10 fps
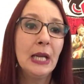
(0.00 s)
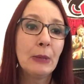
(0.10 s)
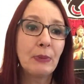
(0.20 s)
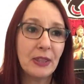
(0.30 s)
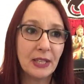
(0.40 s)

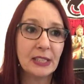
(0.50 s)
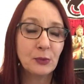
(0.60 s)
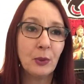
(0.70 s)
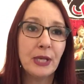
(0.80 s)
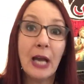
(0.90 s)
But this
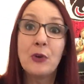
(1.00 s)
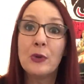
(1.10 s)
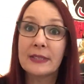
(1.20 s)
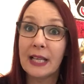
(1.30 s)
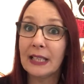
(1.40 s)
one, I knew
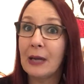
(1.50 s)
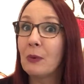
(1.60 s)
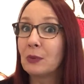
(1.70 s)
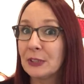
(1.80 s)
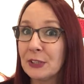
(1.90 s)
exactly how I
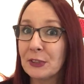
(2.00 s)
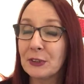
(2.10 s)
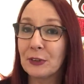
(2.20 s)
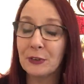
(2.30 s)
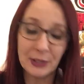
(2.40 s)
wanted it
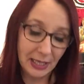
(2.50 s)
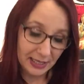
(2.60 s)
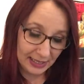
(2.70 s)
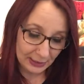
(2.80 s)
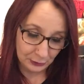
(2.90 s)
to look, and
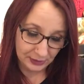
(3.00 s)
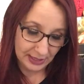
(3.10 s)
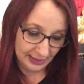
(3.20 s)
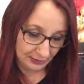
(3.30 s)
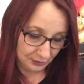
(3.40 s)
then I looked
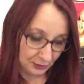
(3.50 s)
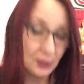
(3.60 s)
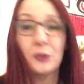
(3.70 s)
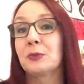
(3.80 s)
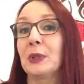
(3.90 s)
at it and thought, I
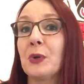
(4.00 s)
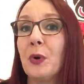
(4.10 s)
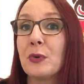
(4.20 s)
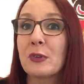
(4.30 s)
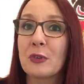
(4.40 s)
don't know what to
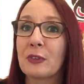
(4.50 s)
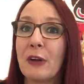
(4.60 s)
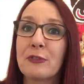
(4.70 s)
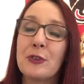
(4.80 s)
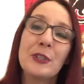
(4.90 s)
call you, so I've got a few